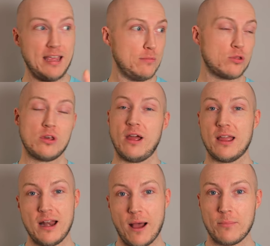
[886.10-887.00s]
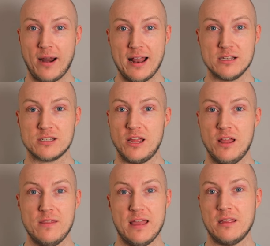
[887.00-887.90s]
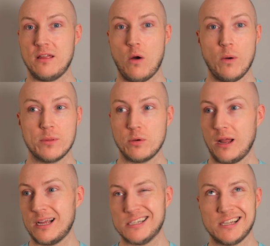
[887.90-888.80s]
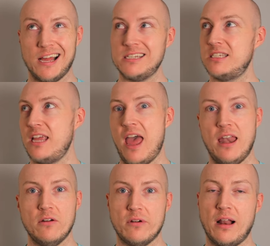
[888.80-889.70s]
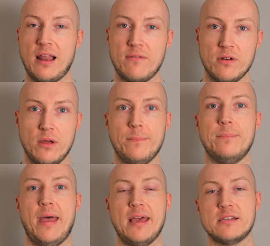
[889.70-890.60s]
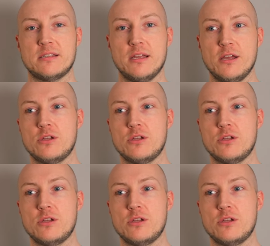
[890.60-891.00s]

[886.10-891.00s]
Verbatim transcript: keep checking out brands and they go up to like a size 10 or an 11 at best.